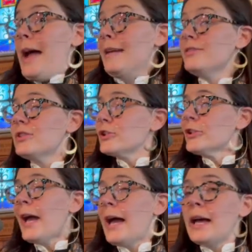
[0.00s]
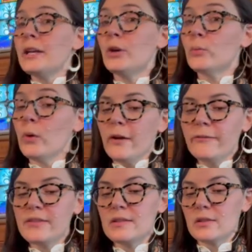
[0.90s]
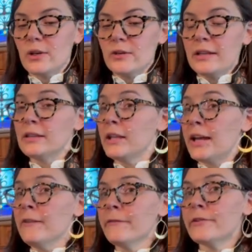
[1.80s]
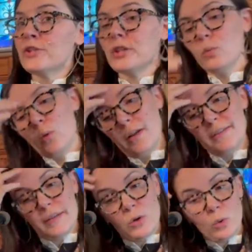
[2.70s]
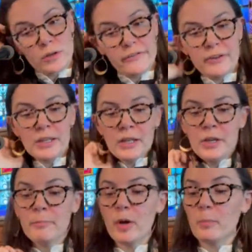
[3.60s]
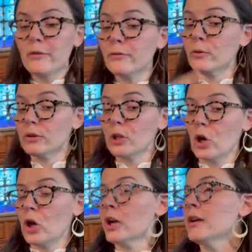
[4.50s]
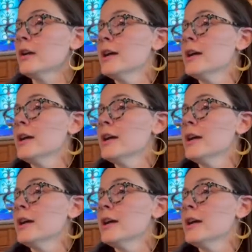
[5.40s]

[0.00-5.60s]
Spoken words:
Esther had a rough start in life. She was an orphan, but before long,